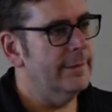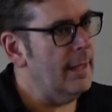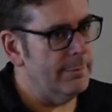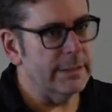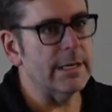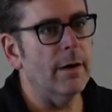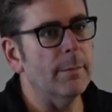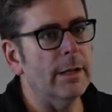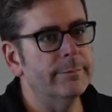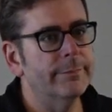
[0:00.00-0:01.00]
That'd be
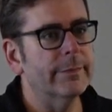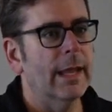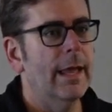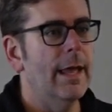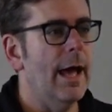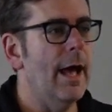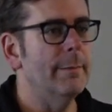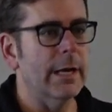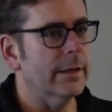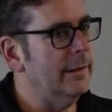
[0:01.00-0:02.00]
terrible. Um,
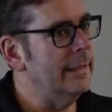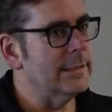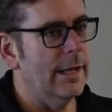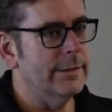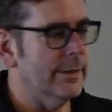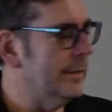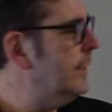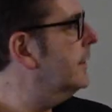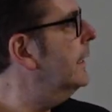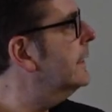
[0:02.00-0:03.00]
and it could lead to ulcer. It
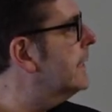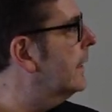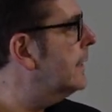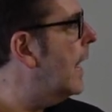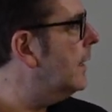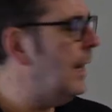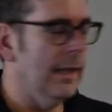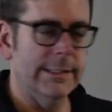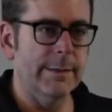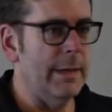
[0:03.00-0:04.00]
could lead to
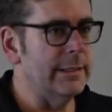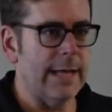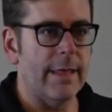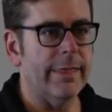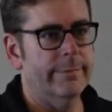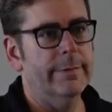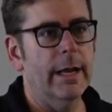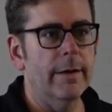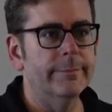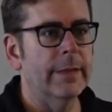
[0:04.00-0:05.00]
alcoholism and death. You
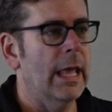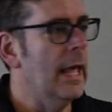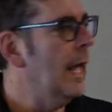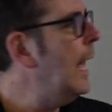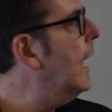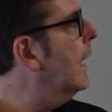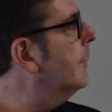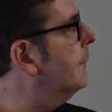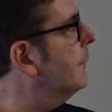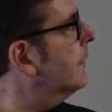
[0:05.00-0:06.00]
know.
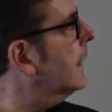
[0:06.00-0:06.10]
Um,